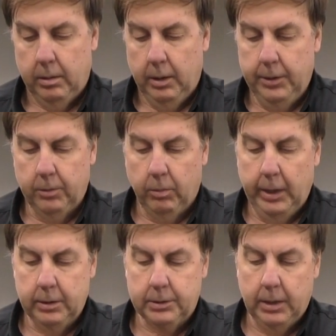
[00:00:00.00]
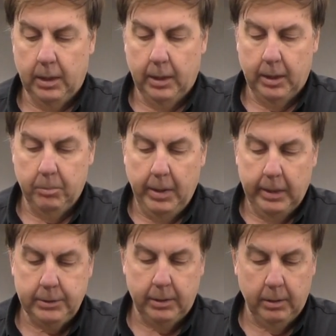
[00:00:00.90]
Either way, there's not a lot of
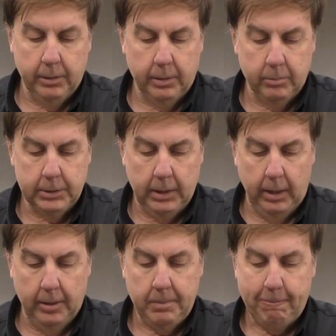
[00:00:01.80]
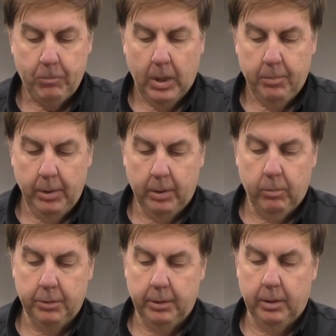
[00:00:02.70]
magic in the thermostat. Pick
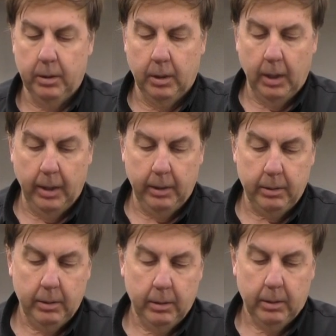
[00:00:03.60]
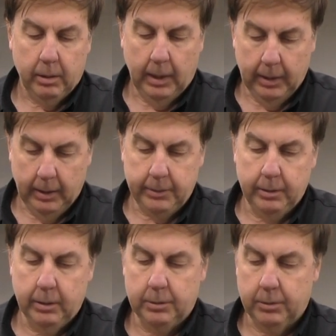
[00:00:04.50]
one you're gonna like. I like the
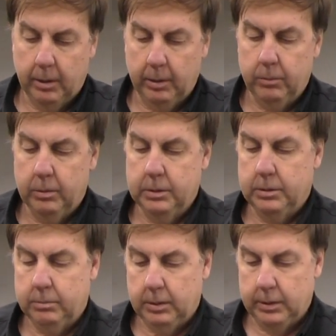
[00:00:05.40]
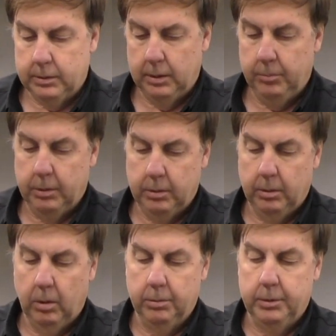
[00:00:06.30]
electronic ones. They seem to
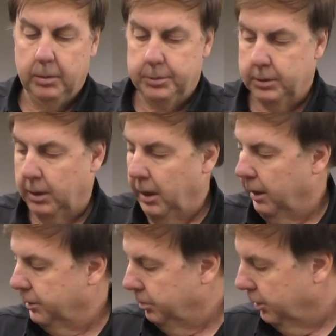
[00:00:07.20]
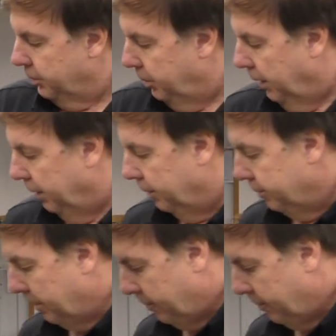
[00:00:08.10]
hold temperature of the house much better.